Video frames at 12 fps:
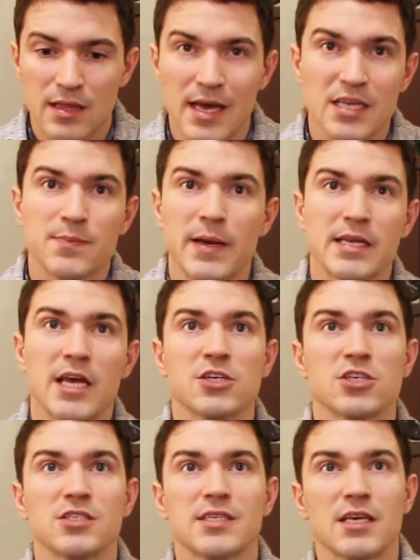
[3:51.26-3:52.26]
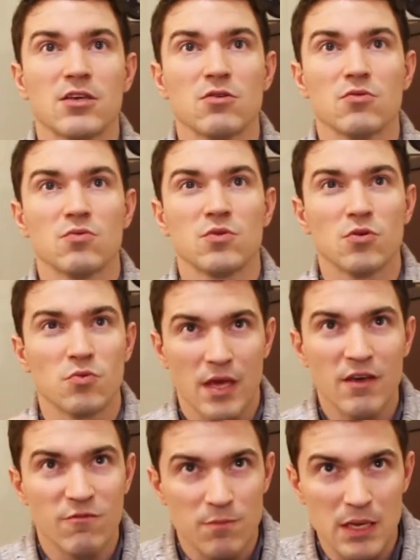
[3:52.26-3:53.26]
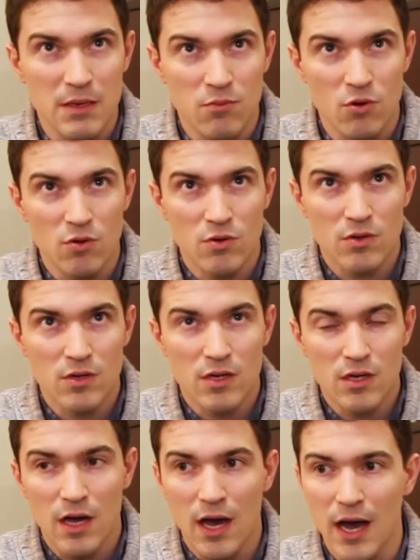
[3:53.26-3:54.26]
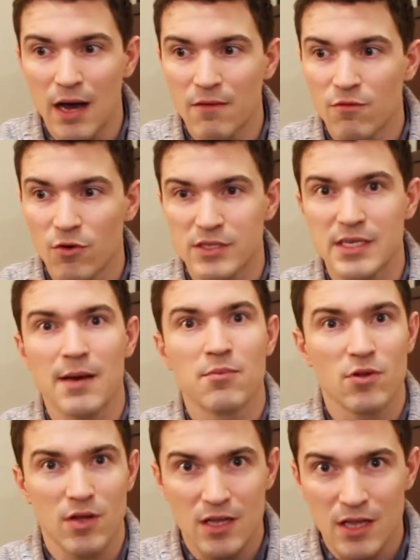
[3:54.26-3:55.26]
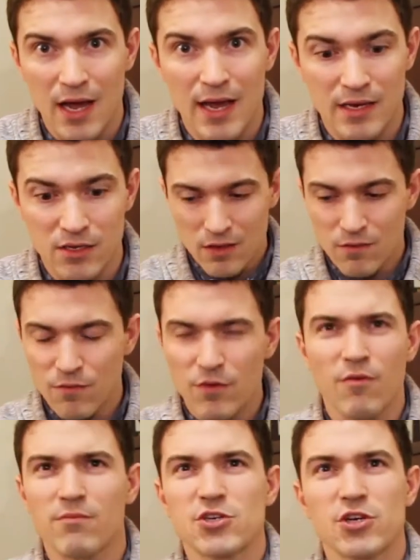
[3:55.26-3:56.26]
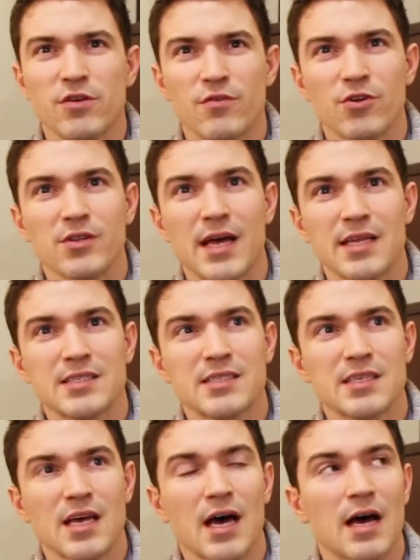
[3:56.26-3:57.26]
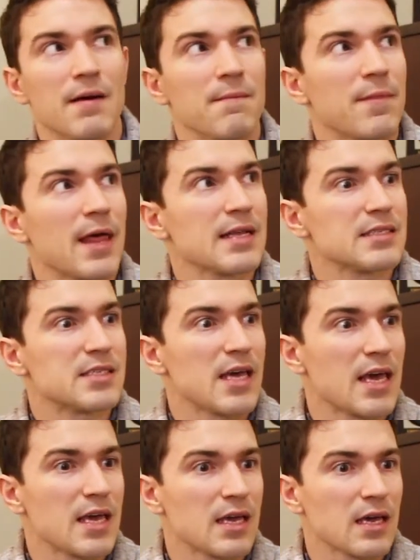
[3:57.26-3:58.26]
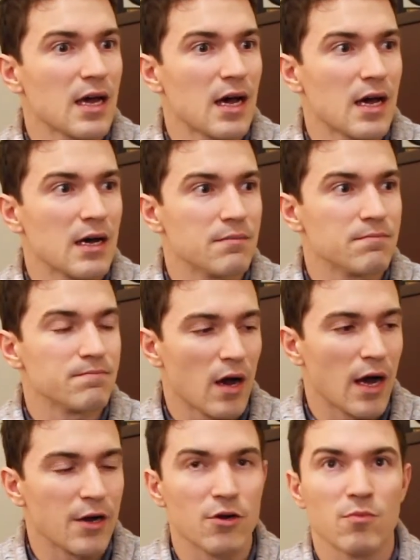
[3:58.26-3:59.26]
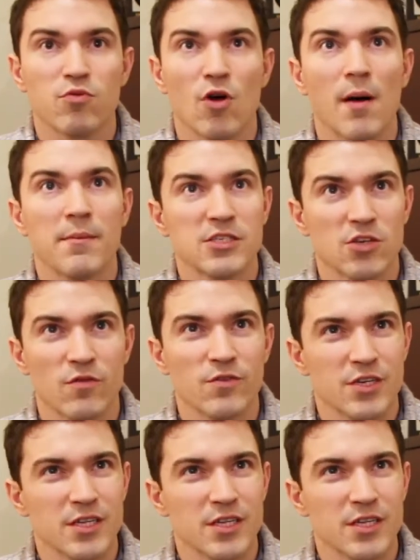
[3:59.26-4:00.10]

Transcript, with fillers: the expectations that you you give people. Um, for example, a client. You, I'm sure you've heard that um, that saying, um, "Under promise, over